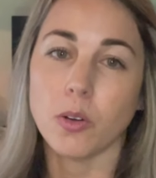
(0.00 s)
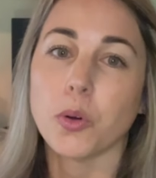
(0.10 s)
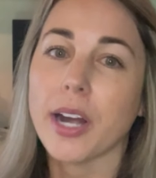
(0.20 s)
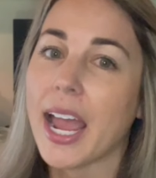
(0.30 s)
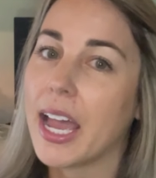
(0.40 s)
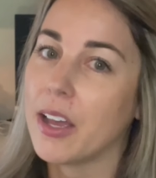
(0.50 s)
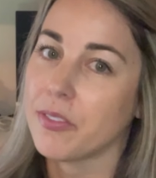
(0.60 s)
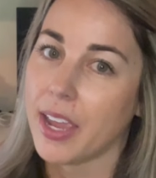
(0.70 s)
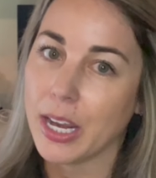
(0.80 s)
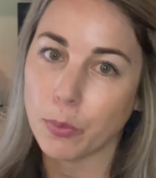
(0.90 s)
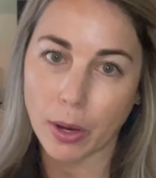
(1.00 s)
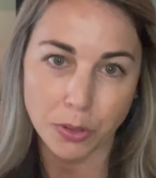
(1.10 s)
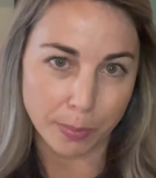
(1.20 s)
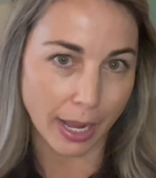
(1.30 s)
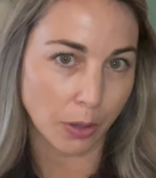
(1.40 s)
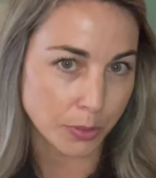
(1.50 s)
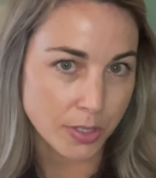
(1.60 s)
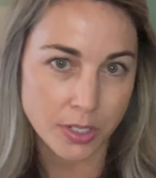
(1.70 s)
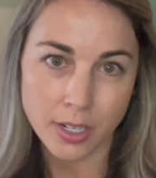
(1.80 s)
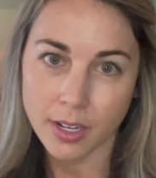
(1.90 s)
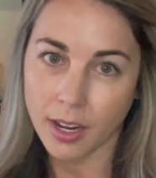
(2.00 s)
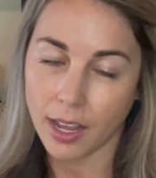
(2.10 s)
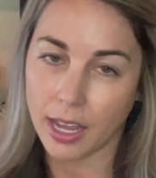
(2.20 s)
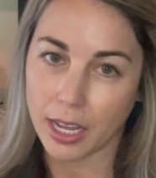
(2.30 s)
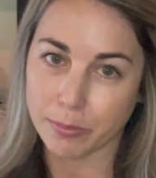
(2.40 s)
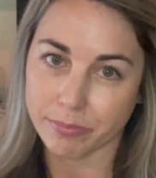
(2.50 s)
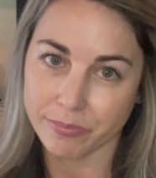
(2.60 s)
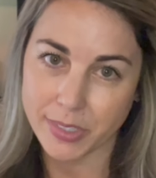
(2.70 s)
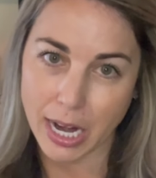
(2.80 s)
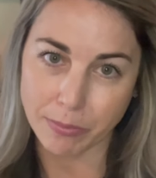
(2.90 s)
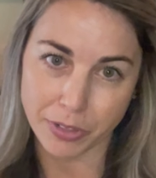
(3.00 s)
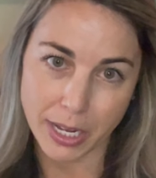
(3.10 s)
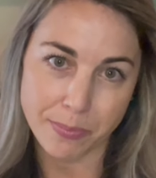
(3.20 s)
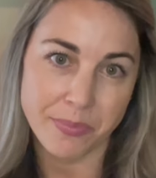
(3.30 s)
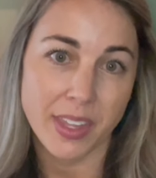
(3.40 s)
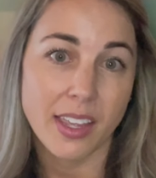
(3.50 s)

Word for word: or have a roundabout um, time frame,